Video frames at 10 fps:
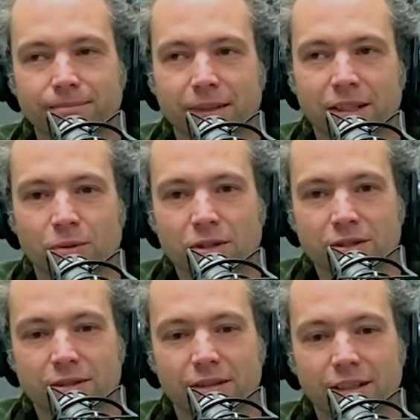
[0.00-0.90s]
it
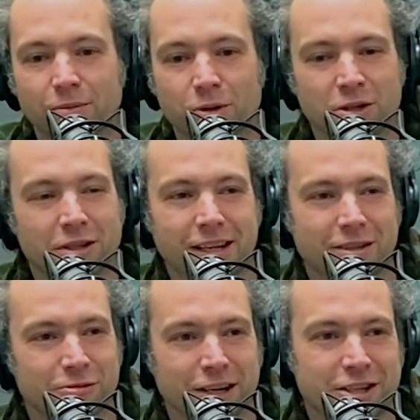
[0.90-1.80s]
was not that
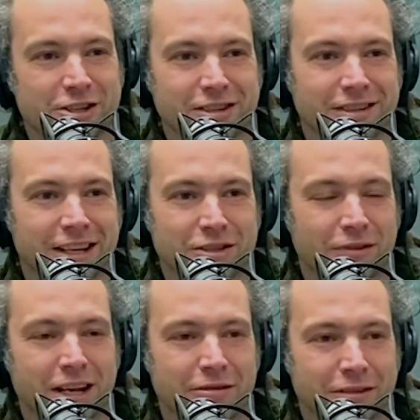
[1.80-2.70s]
rich as
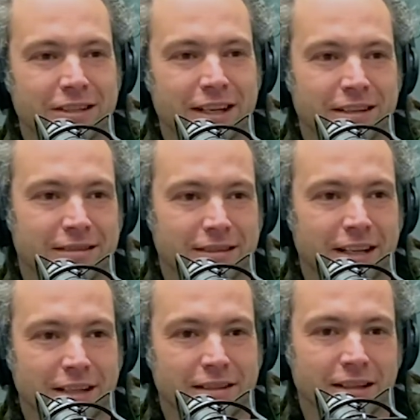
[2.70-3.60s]
flavor
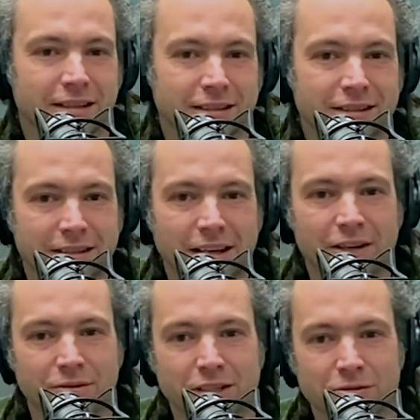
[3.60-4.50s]
than I
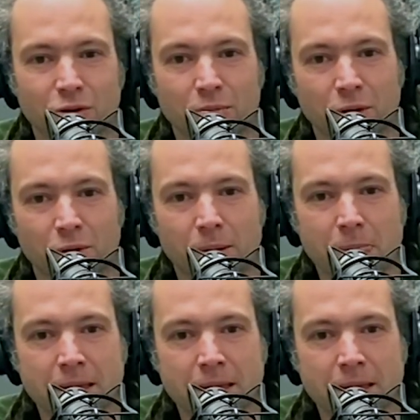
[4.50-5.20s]
drink the raw milk.